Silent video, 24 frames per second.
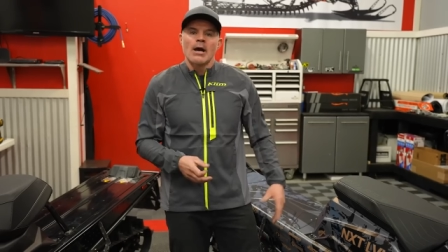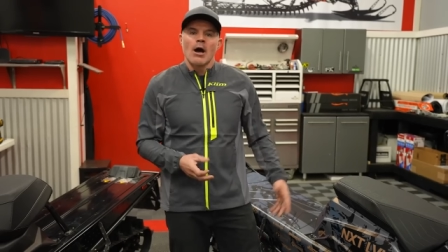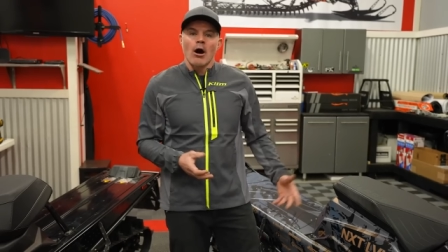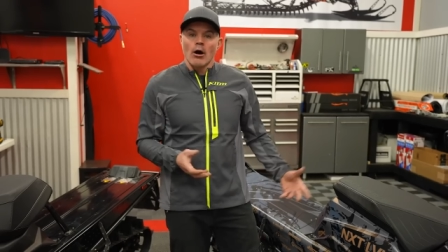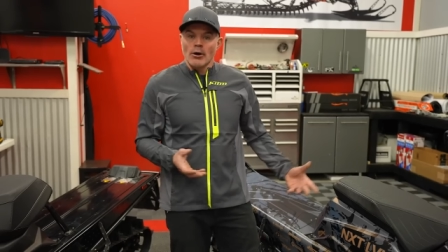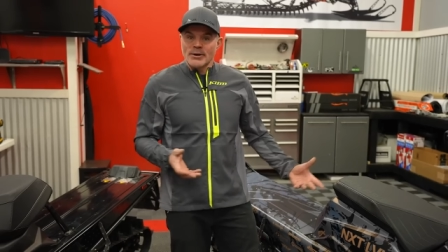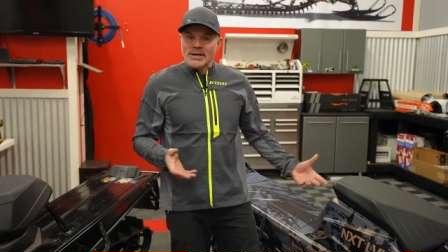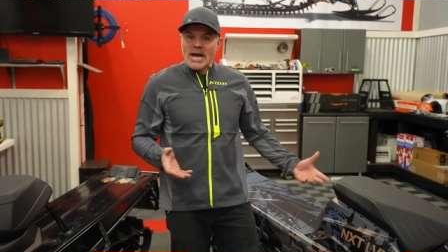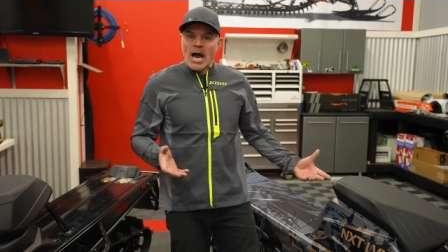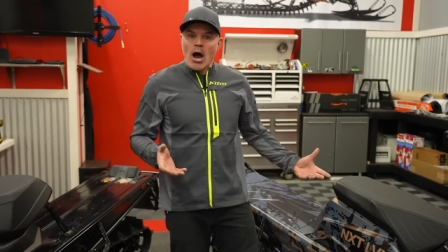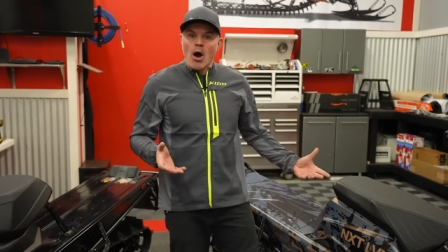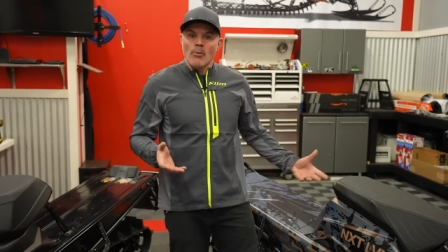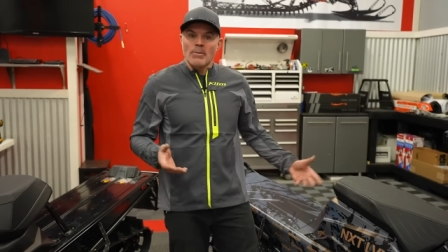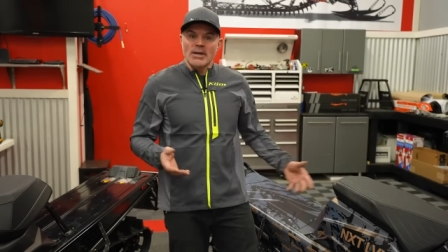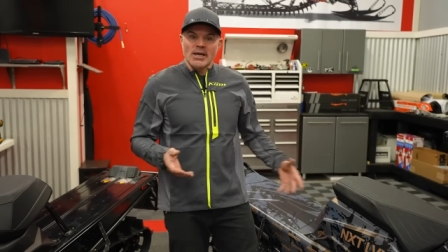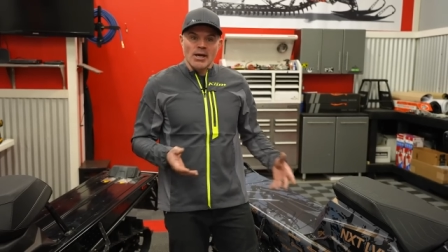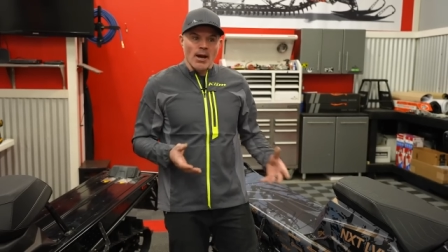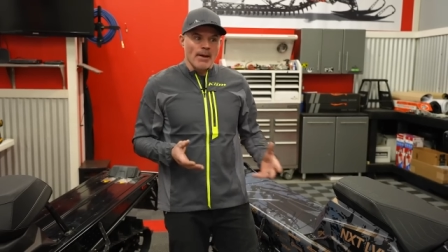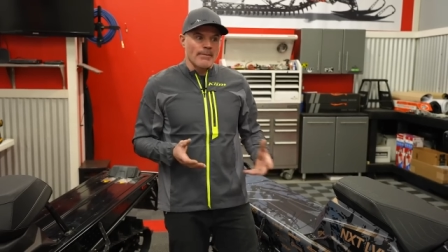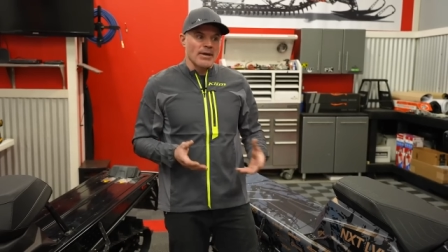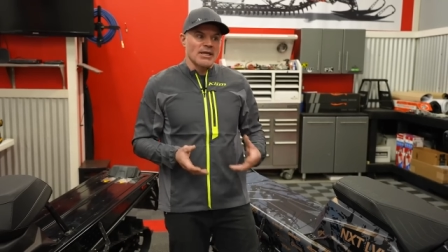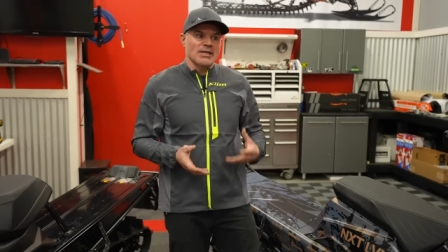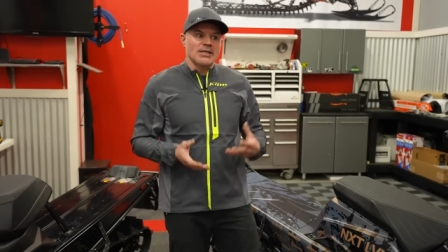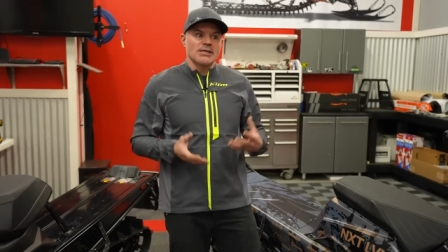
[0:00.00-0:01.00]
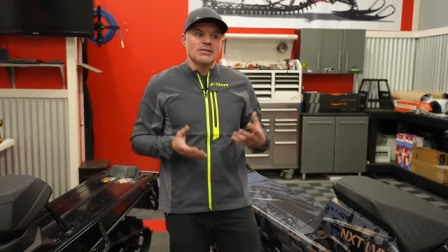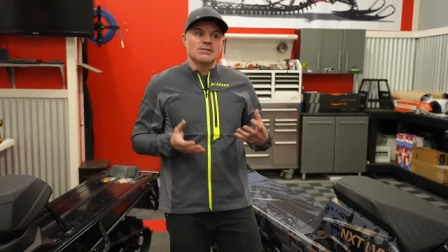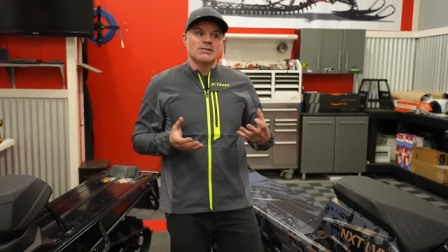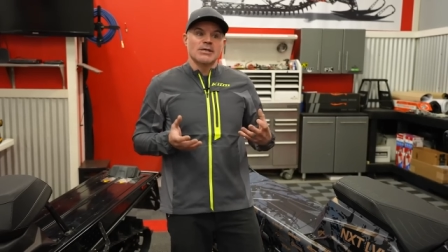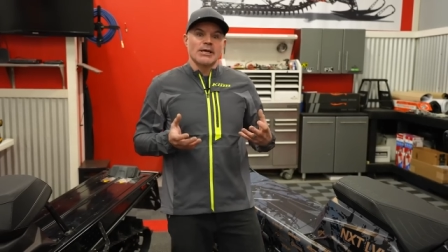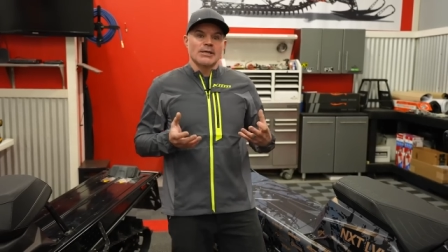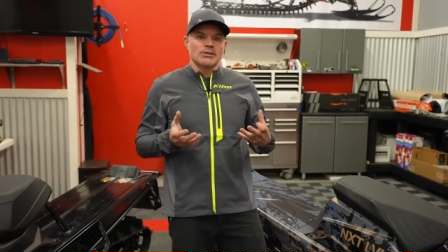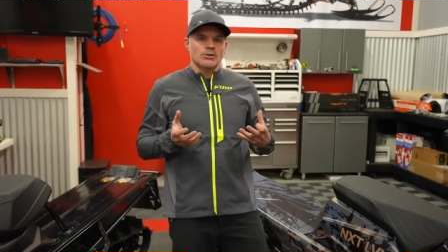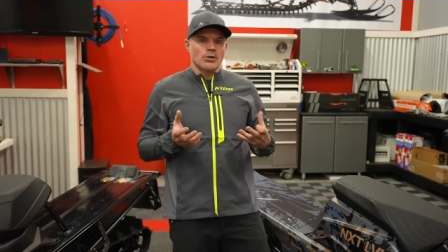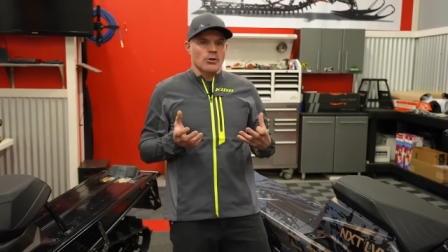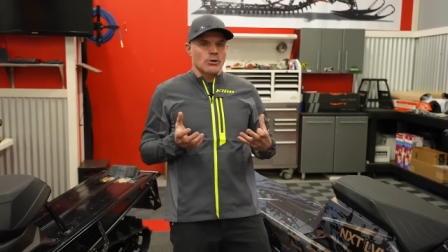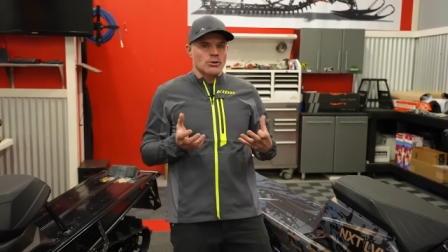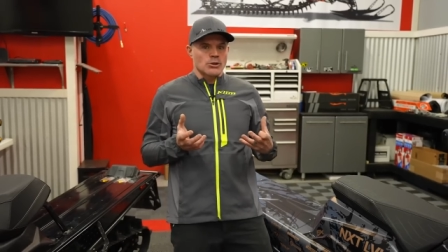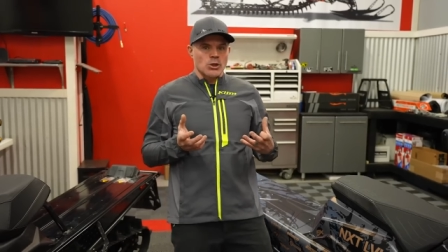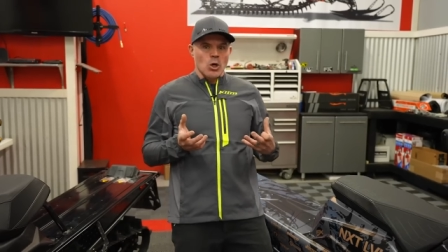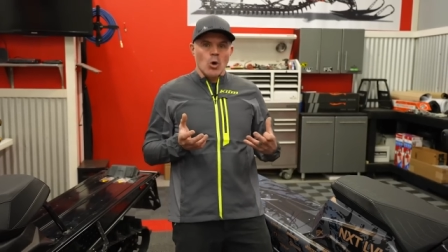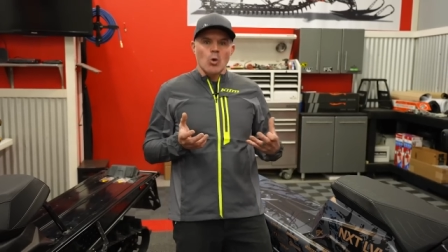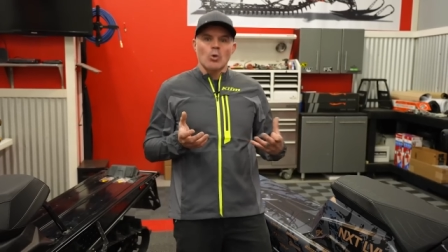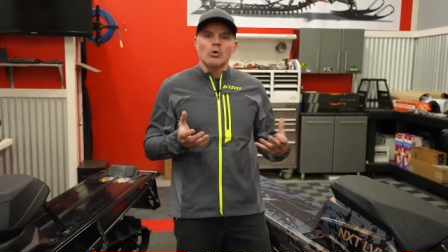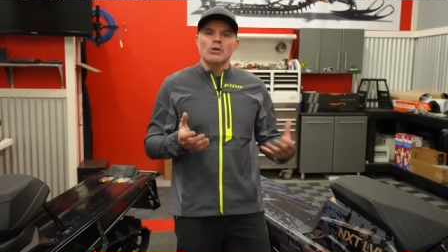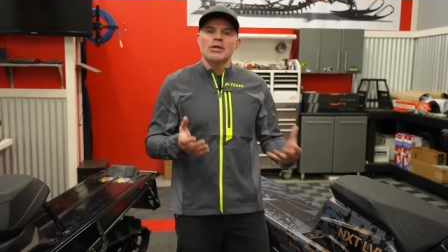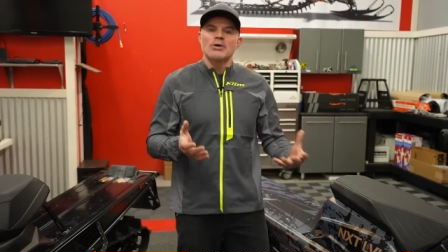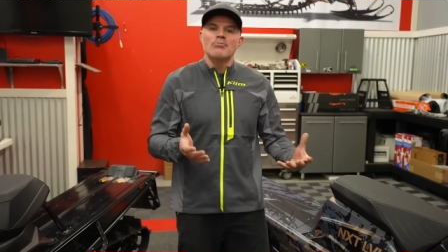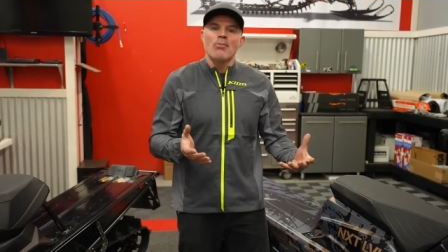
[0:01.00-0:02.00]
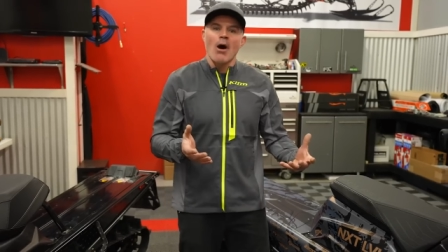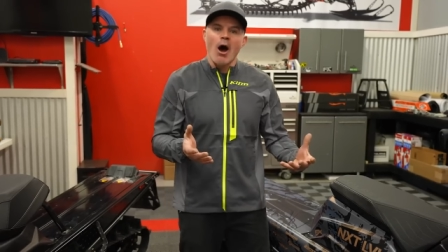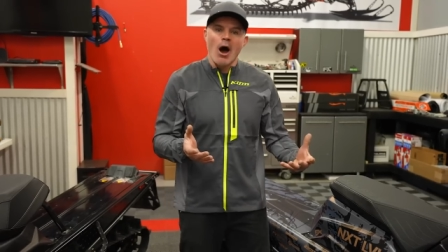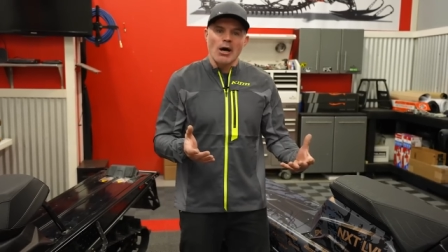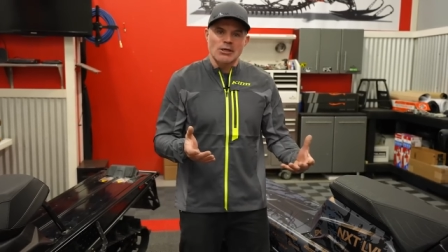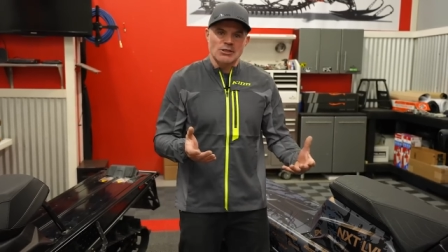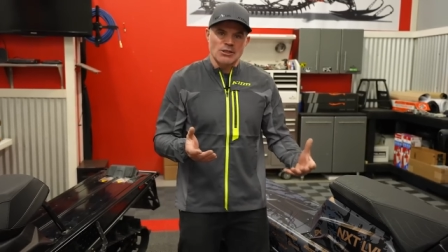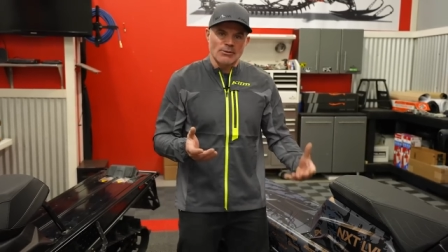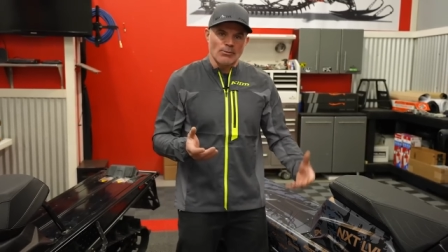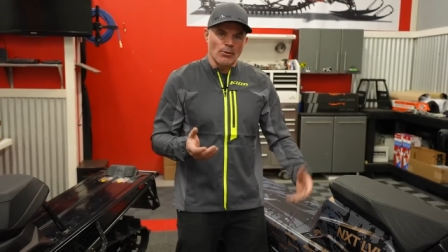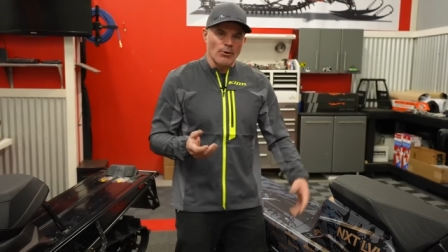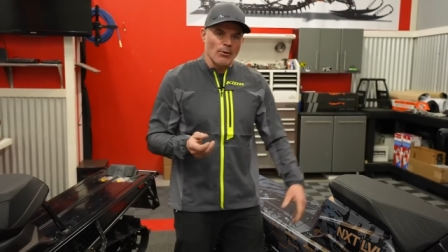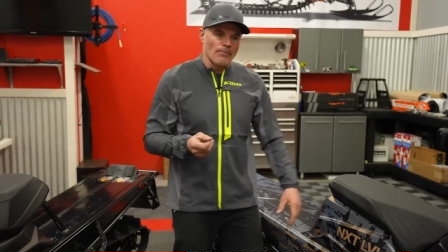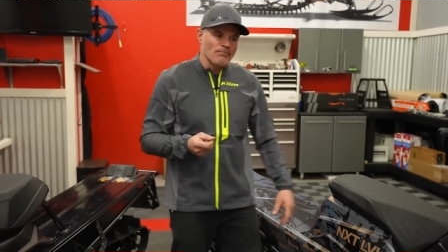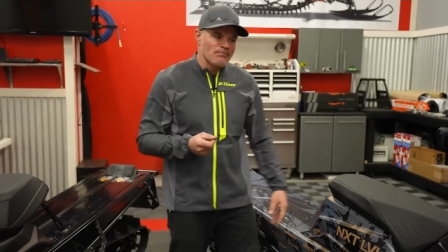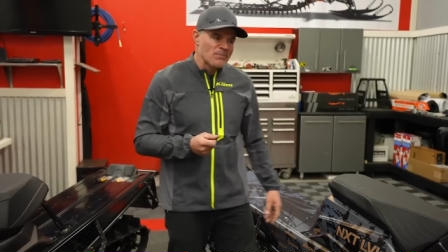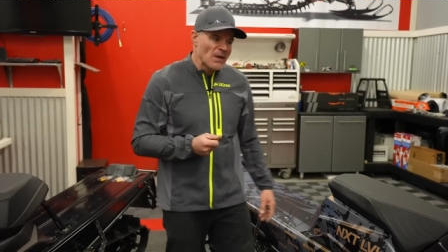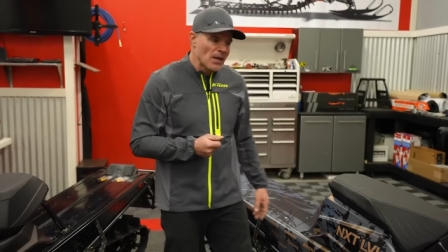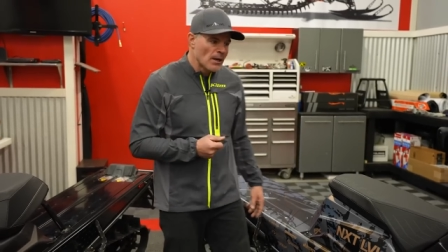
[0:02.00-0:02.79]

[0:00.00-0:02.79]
are now becoming these things that are totally possible.